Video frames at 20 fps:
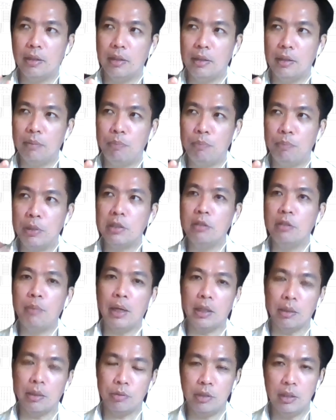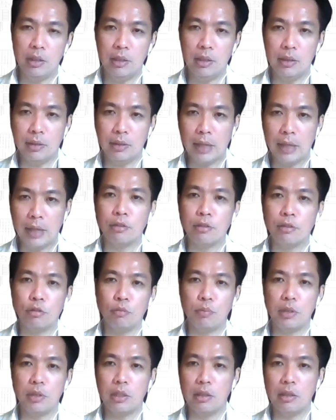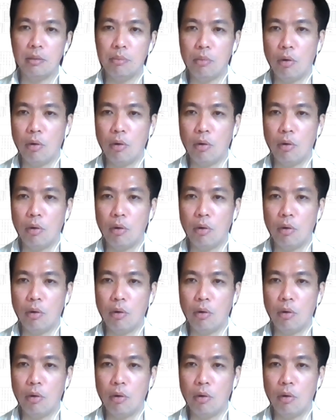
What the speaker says: personal bankruptcy tends to be